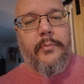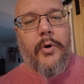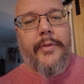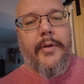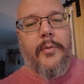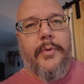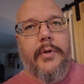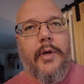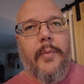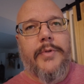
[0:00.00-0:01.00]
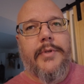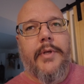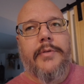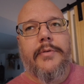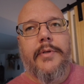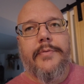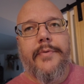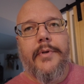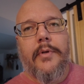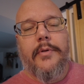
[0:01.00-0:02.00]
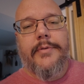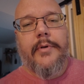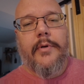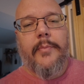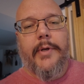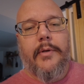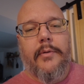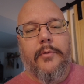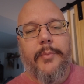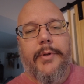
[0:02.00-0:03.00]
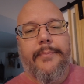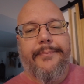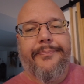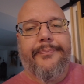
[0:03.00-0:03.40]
Brought that up in the comments in yesterday's video. Let's talk about it a little bit.